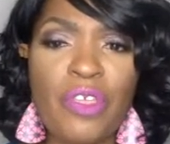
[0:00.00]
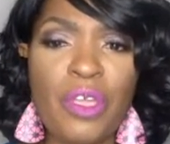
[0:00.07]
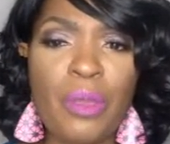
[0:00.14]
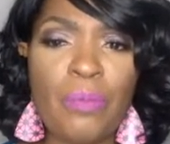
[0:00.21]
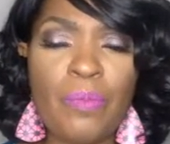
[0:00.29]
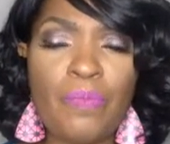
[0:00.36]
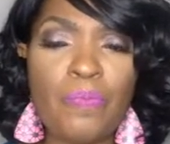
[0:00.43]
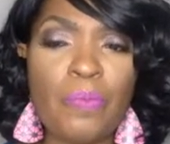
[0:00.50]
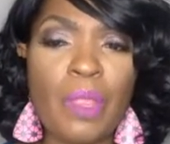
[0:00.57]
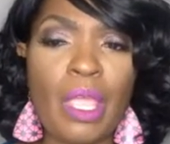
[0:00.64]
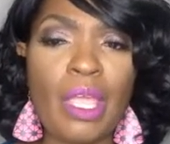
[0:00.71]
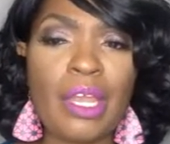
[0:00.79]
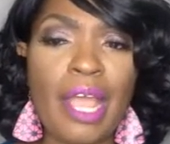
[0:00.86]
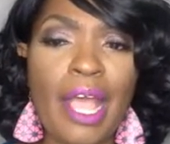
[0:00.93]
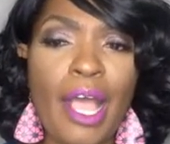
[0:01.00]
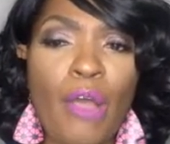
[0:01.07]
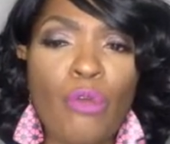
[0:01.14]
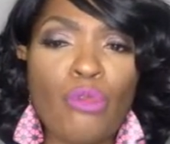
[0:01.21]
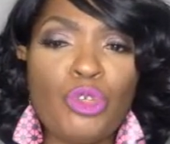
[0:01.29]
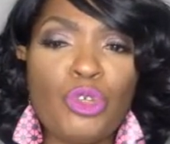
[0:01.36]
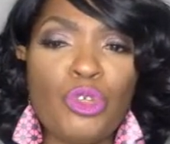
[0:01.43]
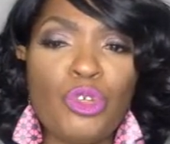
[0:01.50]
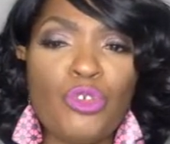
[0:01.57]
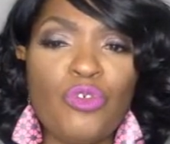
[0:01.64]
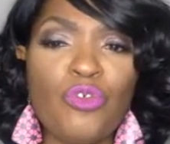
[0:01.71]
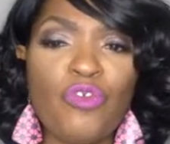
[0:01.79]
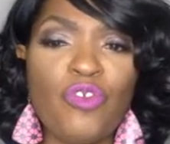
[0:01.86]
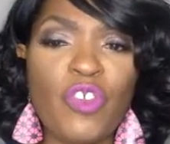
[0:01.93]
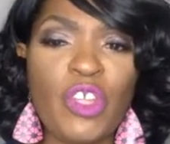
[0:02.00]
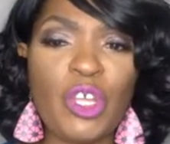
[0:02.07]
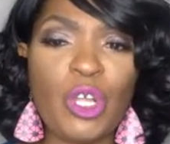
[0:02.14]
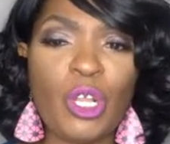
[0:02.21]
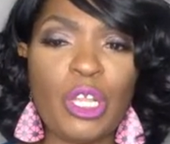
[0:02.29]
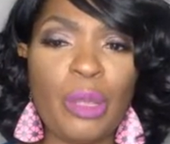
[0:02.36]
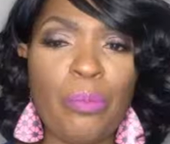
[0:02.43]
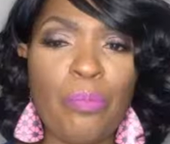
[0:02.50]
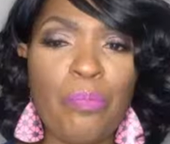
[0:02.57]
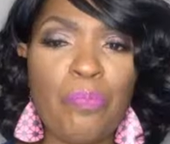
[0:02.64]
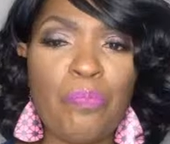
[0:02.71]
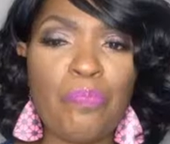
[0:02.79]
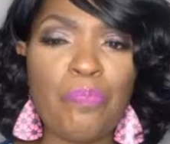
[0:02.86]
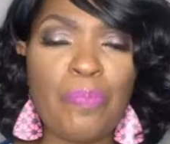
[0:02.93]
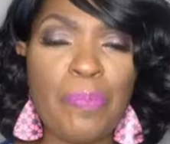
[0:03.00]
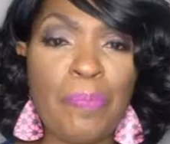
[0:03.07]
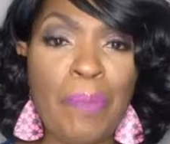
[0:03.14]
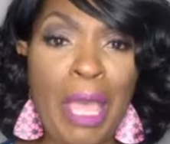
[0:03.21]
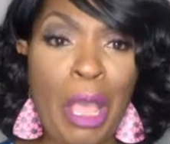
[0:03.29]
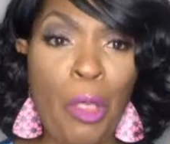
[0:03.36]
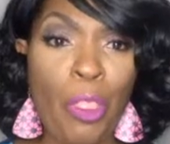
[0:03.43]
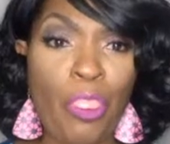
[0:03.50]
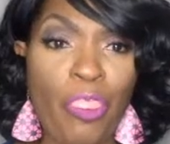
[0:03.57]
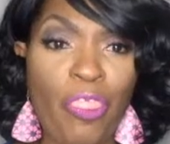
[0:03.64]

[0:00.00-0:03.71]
them, and how do you feel about